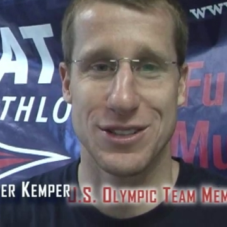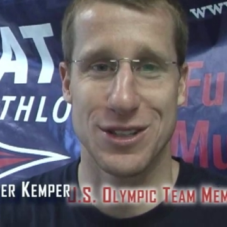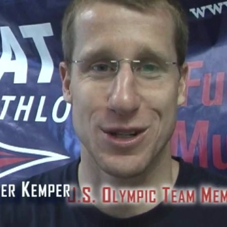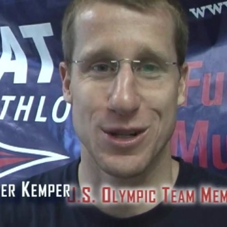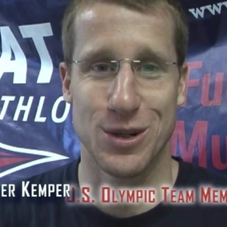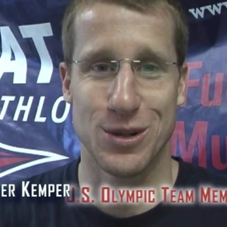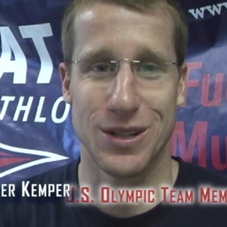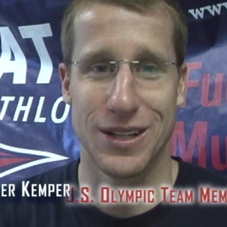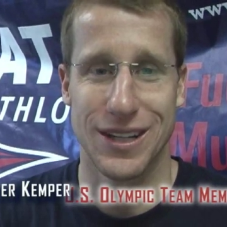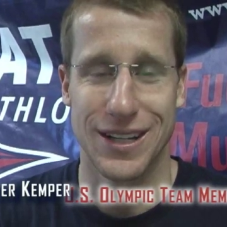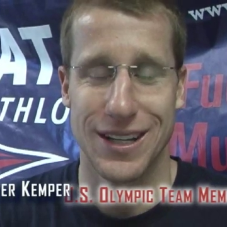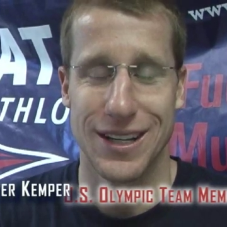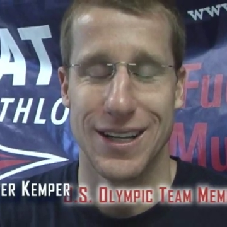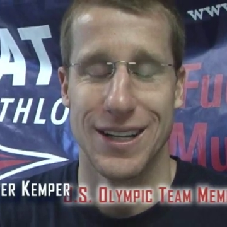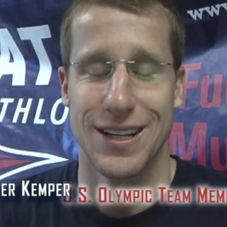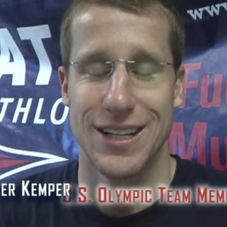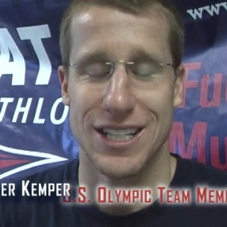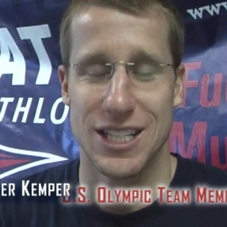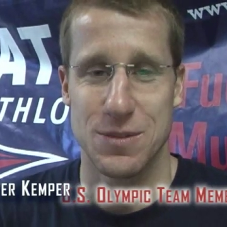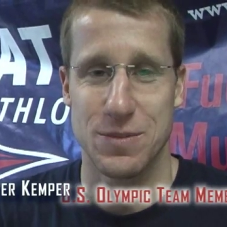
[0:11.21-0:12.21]
So
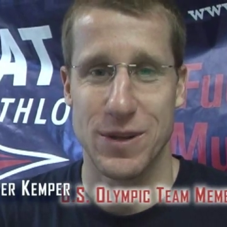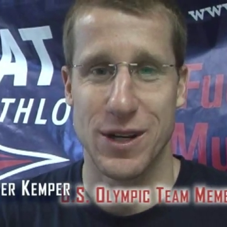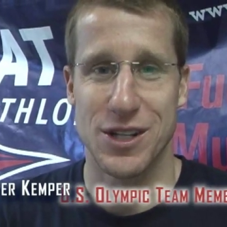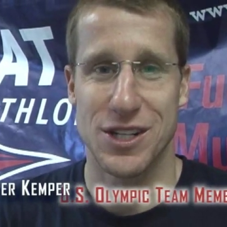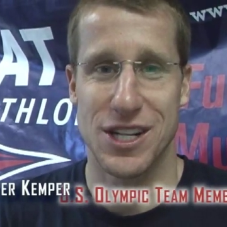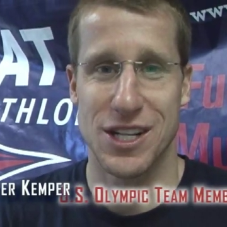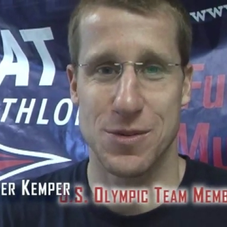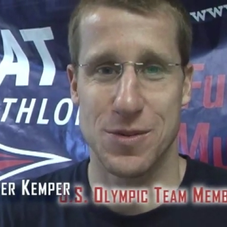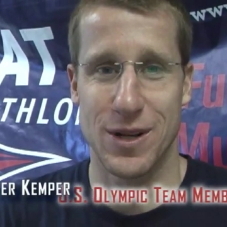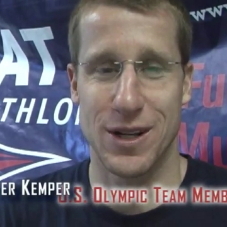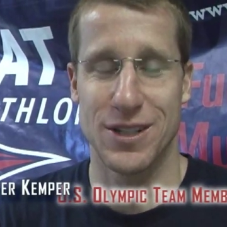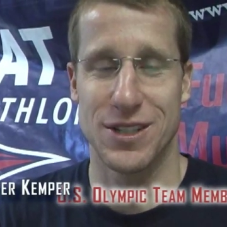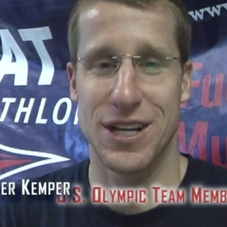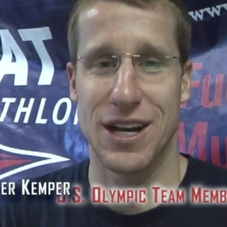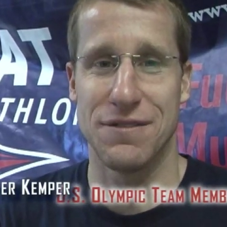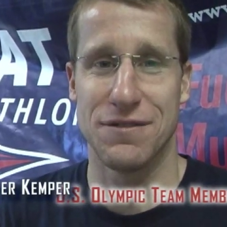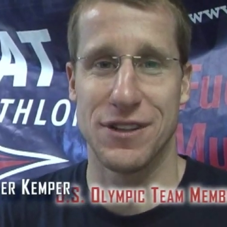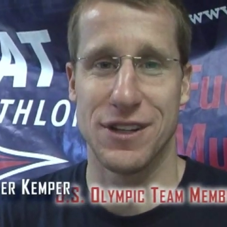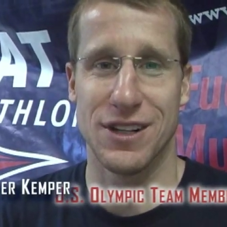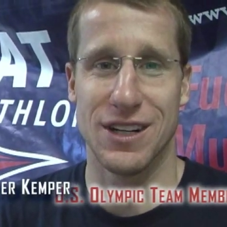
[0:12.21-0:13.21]
it's been a
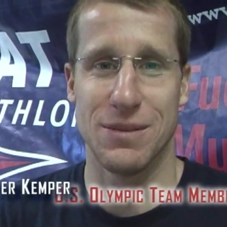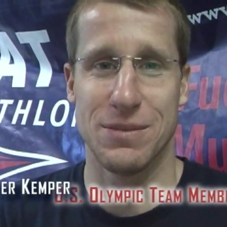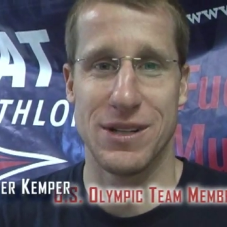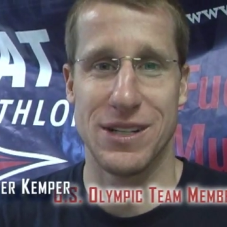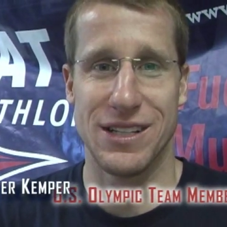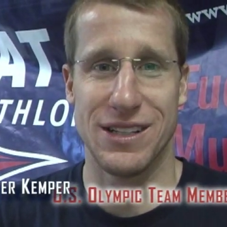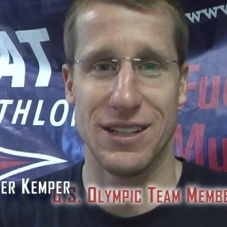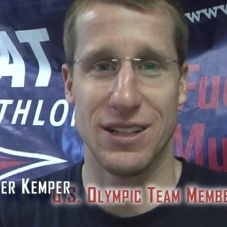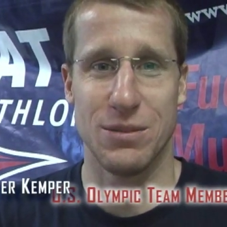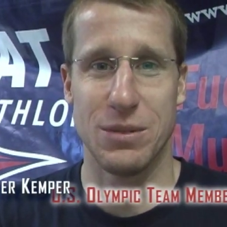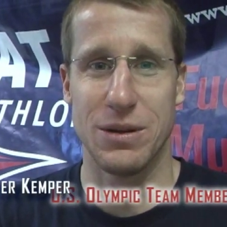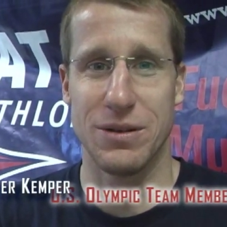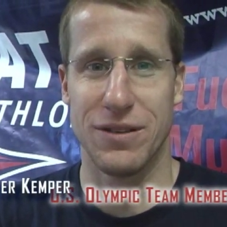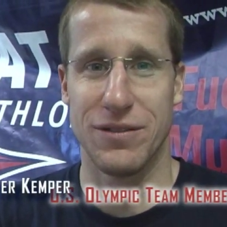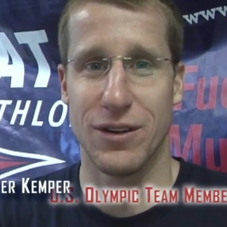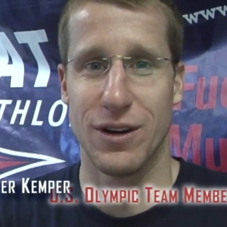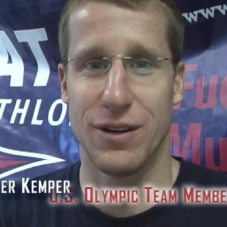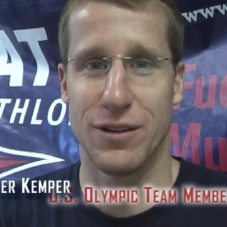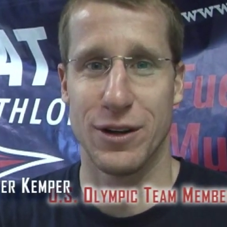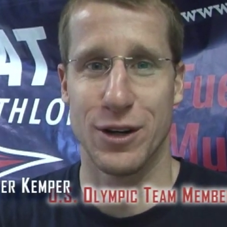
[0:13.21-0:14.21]
tough year. I've been dealing with a
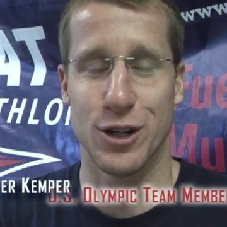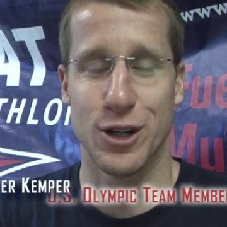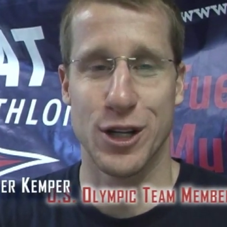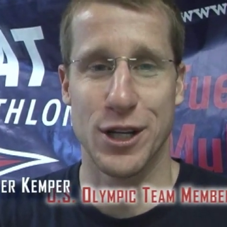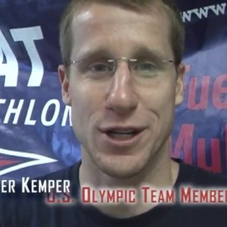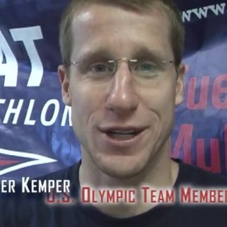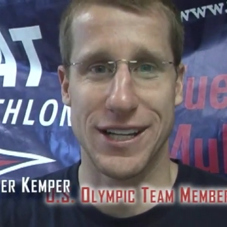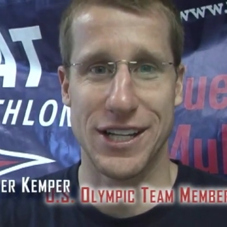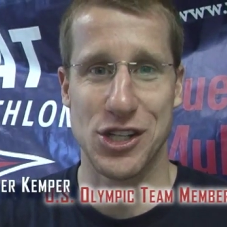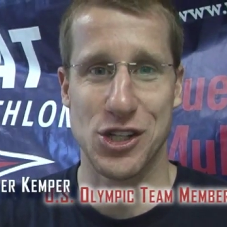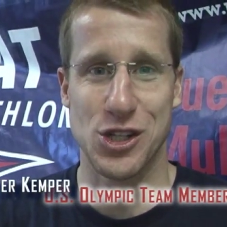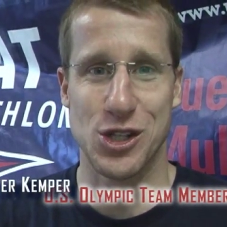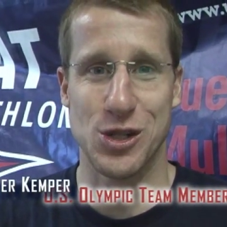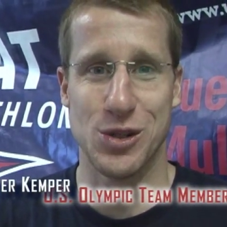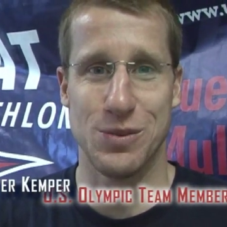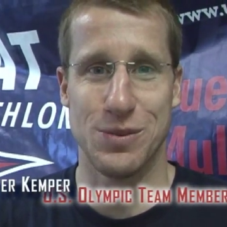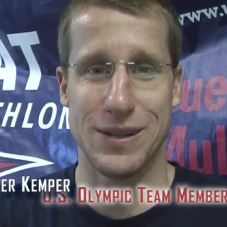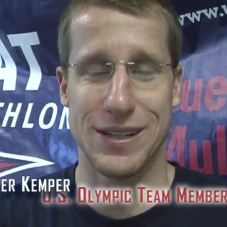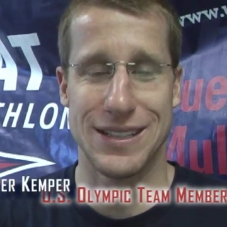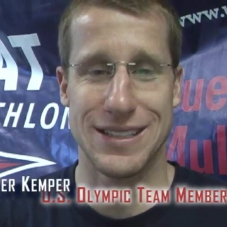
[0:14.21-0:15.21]
bit of a hernia
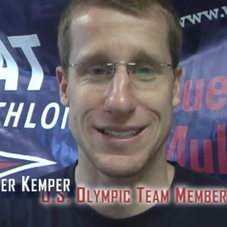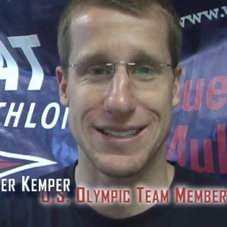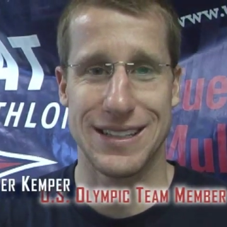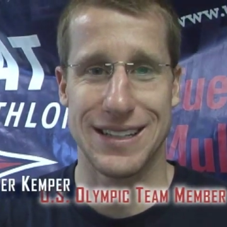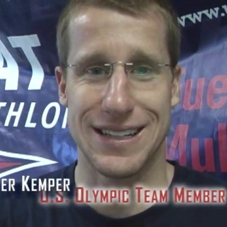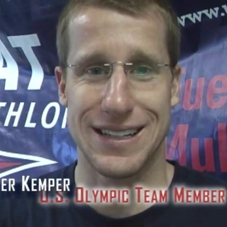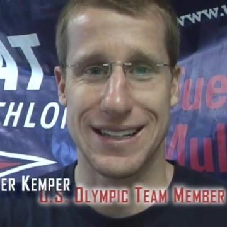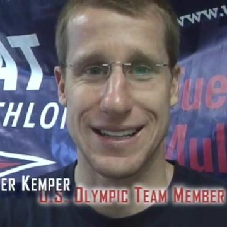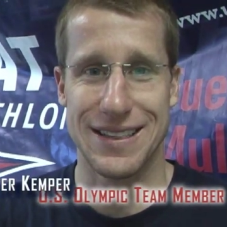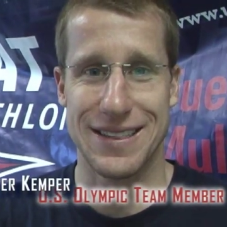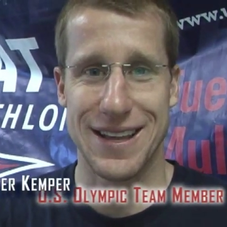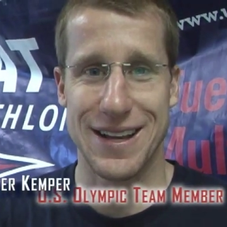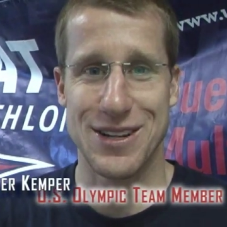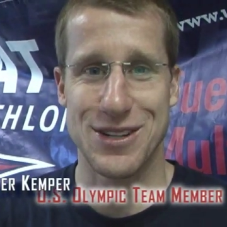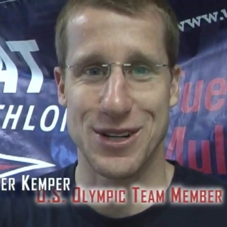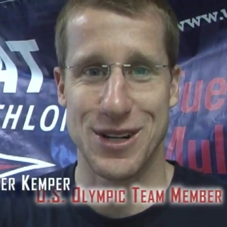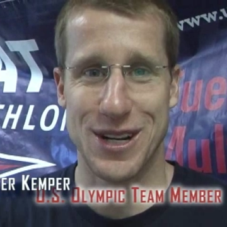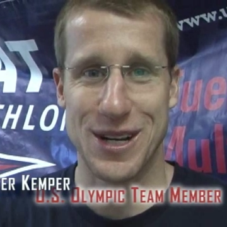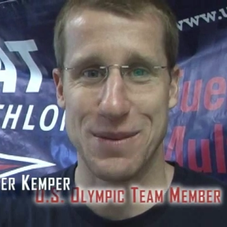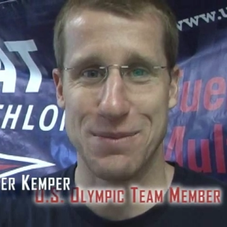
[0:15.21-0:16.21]
issue, but
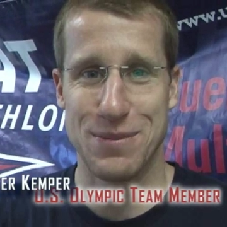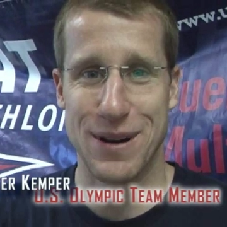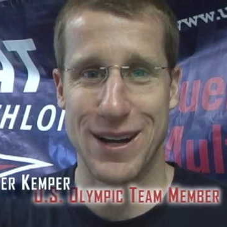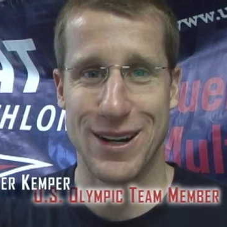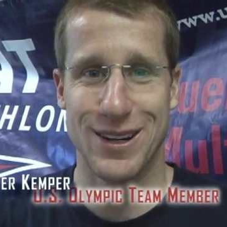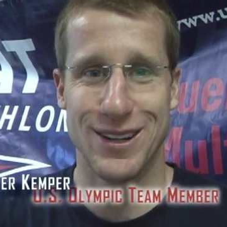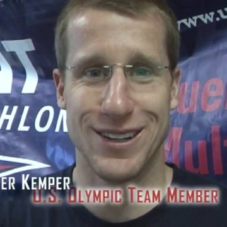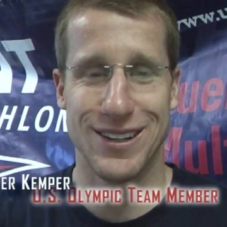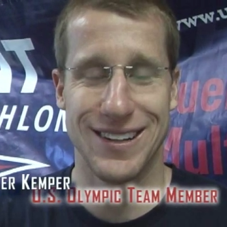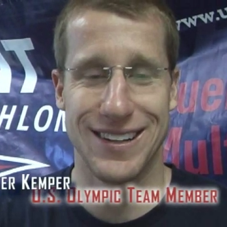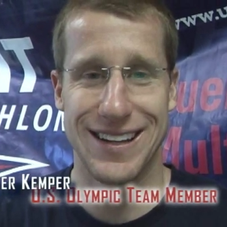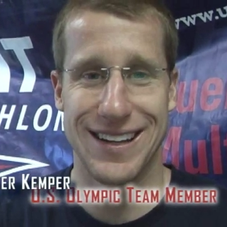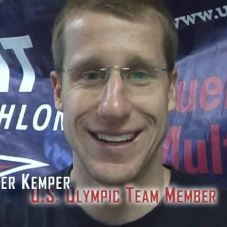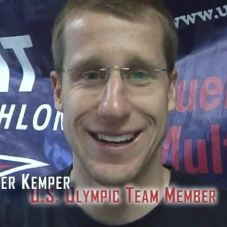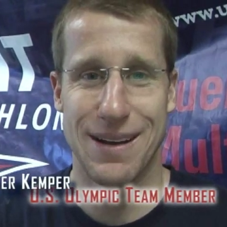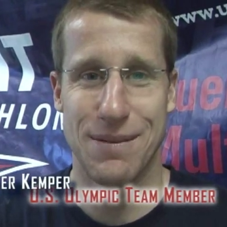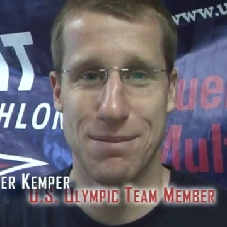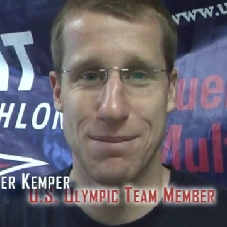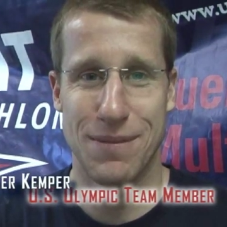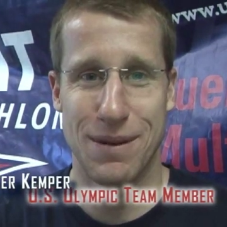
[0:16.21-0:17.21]
things are getting better,
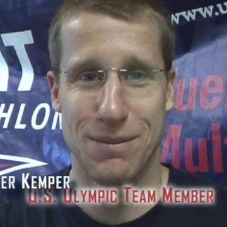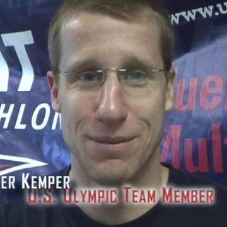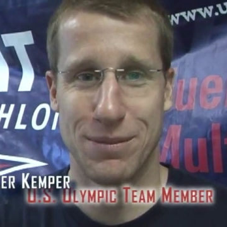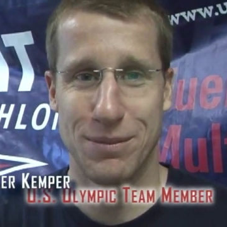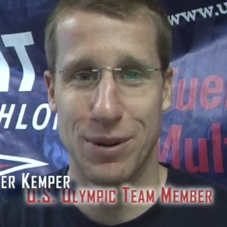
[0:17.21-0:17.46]
and I'm